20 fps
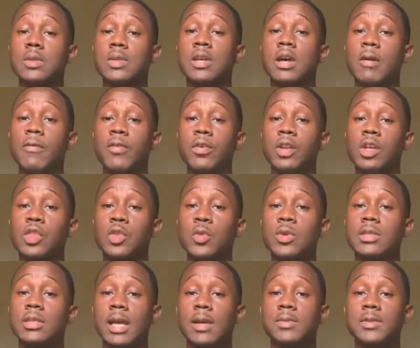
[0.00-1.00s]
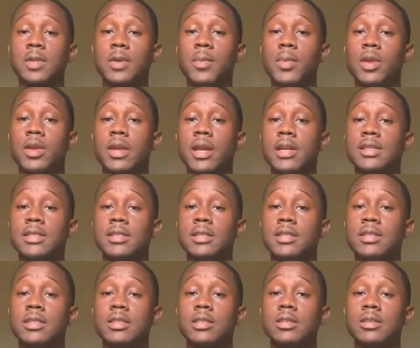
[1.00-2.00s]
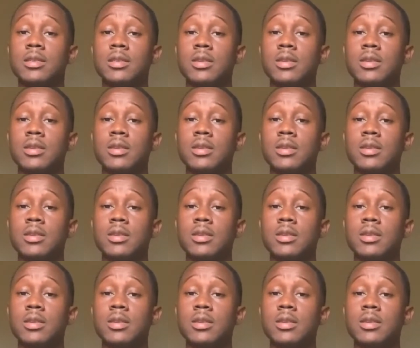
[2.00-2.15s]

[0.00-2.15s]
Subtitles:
covered the 3 types of communications,